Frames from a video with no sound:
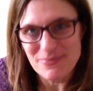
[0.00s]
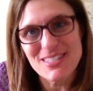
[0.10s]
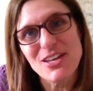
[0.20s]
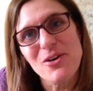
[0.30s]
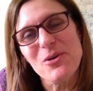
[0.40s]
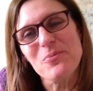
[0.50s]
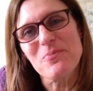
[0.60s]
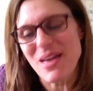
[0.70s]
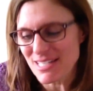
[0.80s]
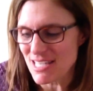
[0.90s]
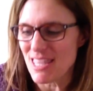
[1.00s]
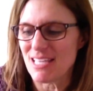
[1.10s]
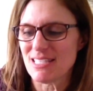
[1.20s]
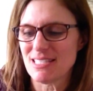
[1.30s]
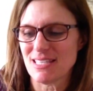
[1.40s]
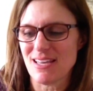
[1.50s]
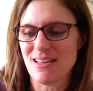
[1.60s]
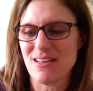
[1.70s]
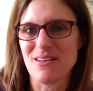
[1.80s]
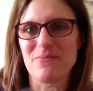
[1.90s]
So back to this.
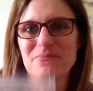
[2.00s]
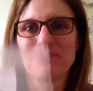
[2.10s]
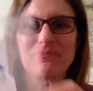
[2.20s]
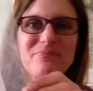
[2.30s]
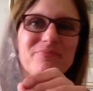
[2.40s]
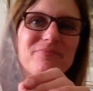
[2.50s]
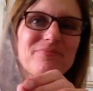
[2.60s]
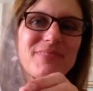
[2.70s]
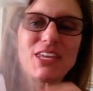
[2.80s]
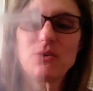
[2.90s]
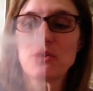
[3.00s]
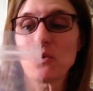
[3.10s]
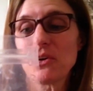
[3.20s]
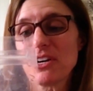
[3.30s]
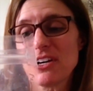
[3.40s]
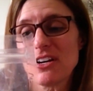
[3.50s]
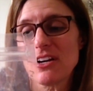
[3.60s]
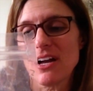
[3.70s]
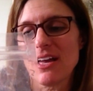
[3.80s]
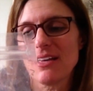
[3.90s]
You can
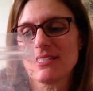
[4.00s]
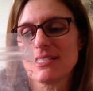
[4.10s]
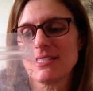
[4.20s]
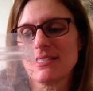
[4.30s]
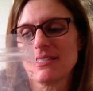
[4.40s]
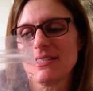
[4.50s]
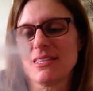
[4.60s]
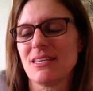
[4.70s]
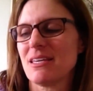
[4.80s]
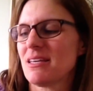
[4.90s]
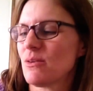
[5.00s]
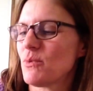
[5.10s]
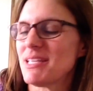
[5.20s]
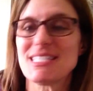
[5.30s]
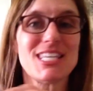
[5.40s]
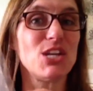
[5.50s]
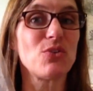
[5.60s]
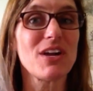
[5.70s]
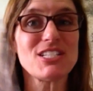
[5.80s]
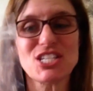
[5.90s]
order the Rain City
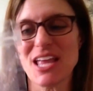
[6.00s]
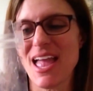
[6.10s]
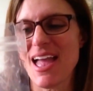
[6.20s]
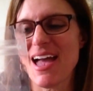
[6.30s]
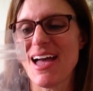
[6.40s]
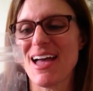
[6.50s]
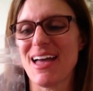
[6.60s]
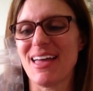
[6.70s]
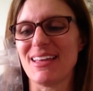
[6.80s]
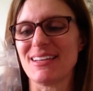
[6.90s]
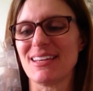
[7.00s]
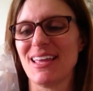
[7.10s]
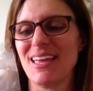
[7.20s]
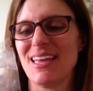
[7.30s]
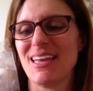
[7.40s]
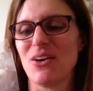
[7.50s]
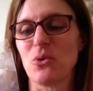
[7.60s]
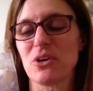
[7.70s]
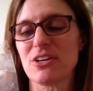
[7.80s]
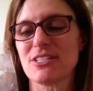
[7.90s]
Crunch at
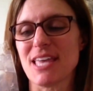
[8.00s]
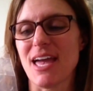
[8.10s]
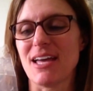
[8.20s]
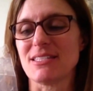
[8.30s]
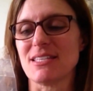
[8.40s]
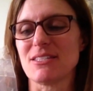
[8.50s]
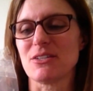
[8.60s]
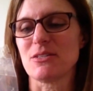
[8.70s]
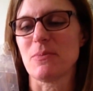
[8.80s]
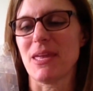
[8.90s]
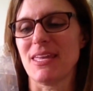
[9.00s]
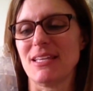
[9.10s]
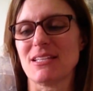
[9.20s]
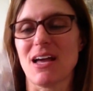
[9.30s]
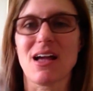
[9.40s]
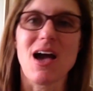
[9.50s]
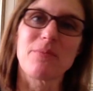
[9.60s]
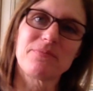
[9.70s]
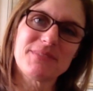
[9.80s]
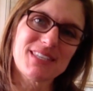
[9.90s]
orders at
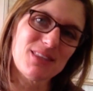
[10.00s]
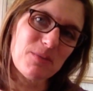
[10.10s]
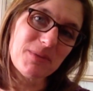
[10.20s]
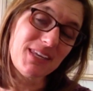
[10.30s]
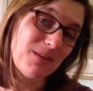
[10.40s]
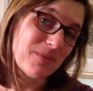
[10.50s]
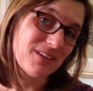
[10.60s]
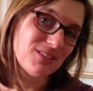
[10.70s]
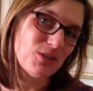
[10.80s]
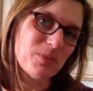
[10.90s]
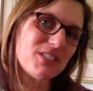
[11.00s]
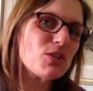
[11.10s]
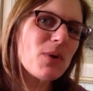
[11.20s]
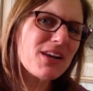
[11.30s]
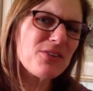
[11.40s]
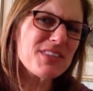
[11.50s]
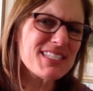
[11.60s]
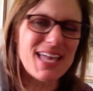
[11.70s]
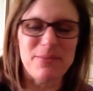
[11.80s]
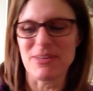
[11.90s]
sistersbaking.com. Send them an email too, but you want to go on the
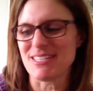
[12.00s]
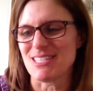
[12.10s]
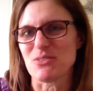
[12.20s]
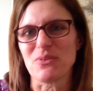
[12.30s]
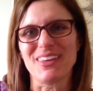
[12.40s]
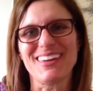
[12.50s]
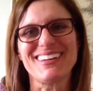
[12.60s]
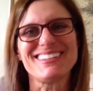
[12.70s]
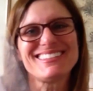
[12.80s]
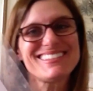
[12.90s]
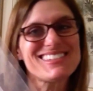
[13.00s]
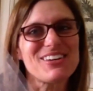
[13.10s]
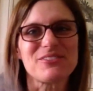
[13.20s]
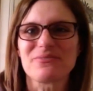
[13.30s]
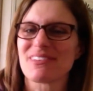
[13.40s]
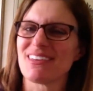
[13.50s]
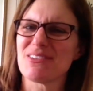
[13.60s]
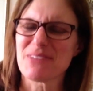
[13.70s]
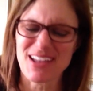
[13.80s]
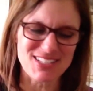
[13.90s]
site because it's really good. So,
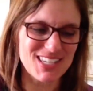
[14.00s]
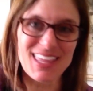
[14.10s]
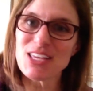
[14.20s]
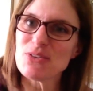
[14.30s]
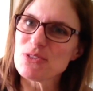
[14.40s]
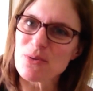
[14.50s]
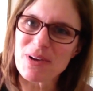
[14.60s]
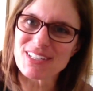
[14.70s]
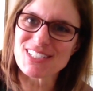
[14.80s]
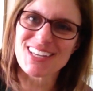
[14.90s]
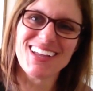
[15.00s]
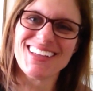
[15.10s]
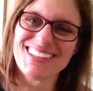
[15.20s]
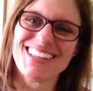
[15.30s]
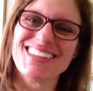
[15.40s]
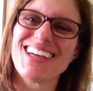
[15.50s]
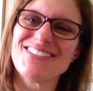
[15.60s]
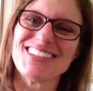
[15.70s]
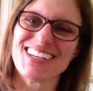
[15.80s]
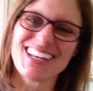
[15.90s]
oh my gosh, thank you so much. I
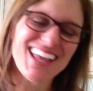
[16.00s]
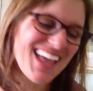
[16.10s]
loved it.